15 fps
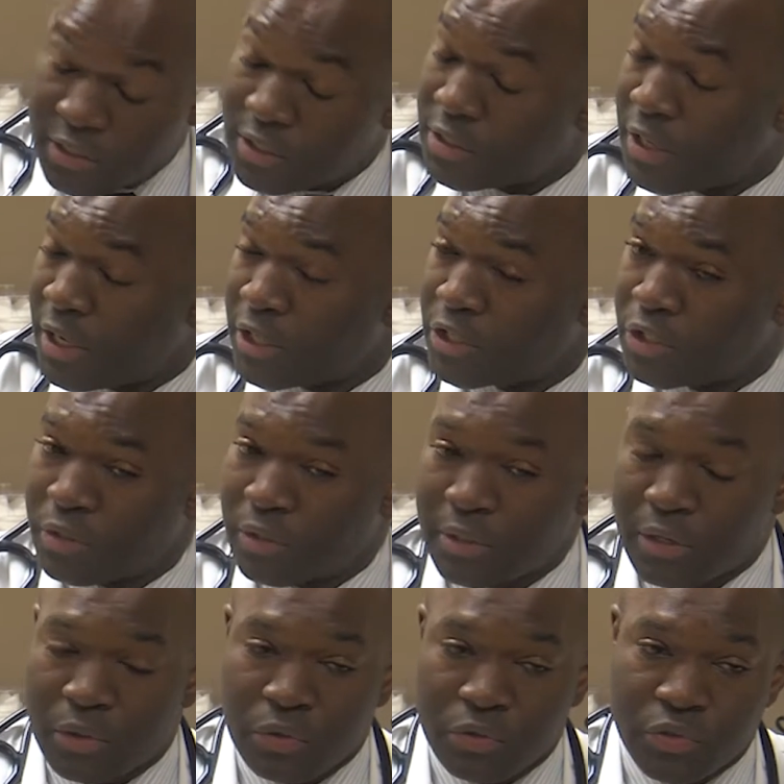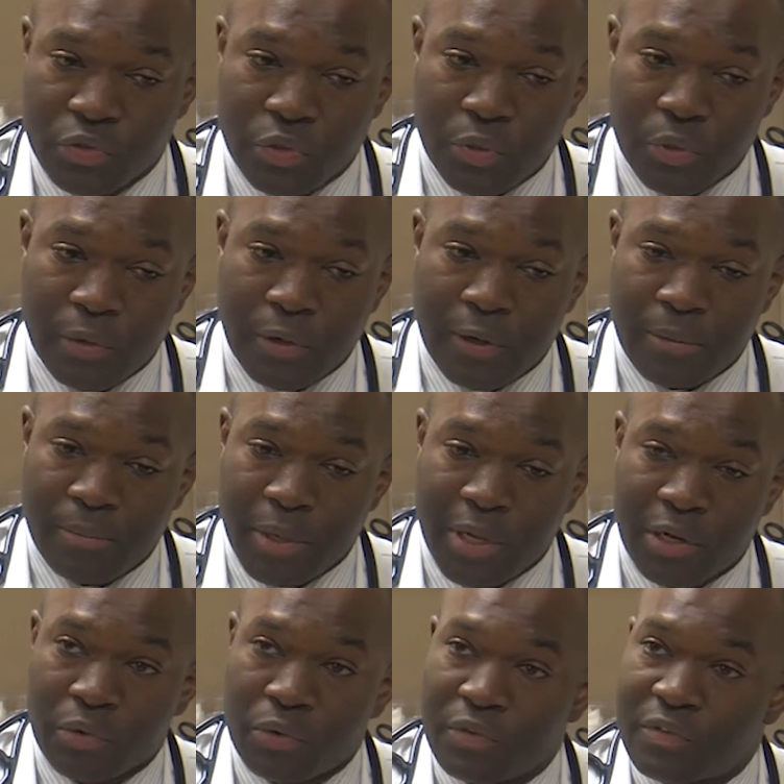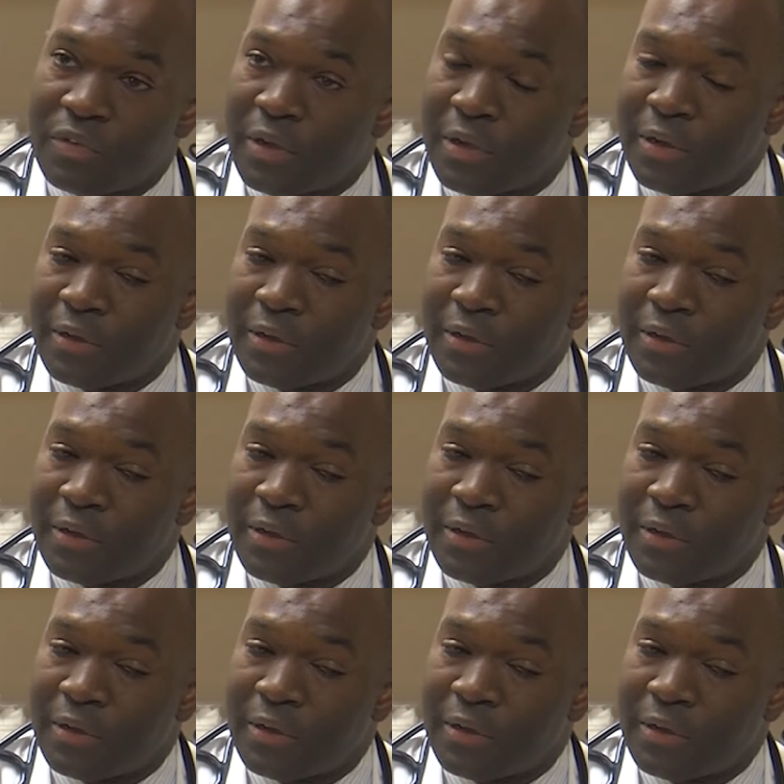detection also um, includes